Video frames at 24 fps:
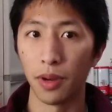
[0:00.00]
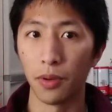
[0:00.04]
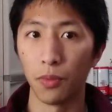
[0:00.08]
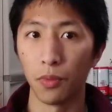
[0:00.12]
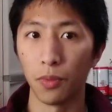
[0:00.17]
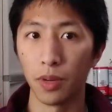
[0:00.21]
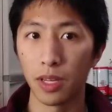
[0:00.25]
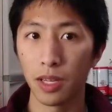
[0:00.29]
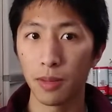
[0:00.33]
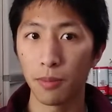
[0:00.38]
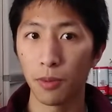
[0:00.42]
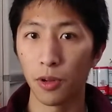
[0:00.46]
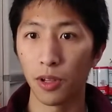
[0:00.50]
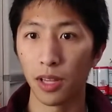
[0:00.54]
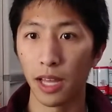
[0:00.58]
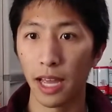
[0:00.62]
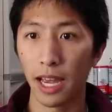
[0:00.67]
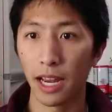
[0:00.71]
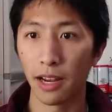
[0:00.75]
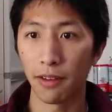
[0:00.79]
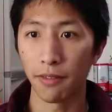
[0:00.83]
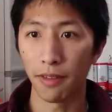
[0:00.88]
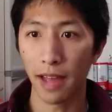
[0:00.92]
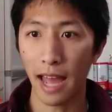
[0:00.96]
when we pull
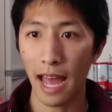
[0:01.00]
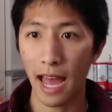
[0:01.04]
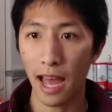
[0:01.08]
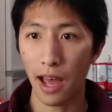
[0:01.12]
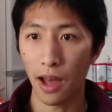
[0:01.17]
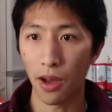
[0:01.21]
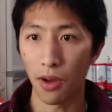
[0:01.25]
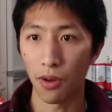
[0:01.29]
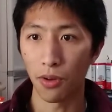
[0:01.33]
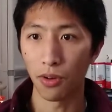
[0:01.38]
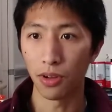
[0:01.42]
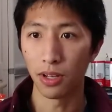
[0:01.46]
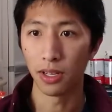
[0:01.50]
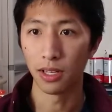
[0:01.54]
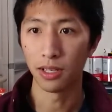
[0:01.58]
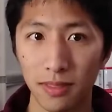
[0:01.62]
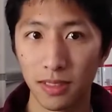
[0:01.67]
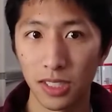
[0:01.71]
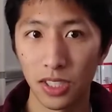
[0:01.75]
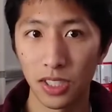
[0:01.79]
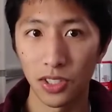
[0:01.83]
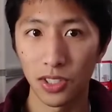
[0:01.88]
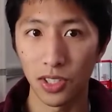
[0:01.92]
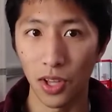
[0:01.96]
ahead of How,
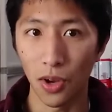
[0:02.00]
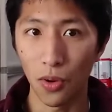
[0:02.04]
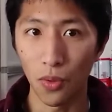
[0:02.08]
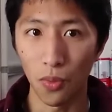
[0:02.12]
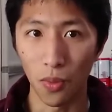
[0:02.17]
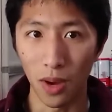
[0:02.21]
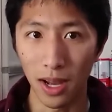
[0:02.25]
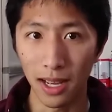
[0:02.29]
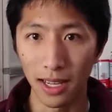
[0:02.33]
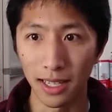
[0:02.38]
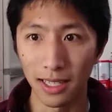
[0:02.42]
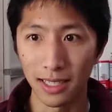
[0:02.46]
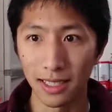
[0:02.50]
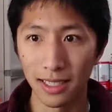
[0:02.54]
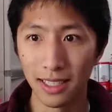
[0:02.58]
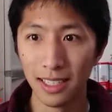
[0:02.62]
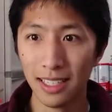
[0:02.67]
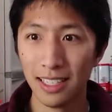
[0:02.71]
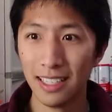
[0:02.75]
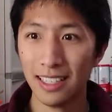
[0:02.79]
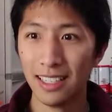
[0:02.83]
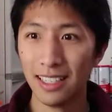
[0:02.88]
so what?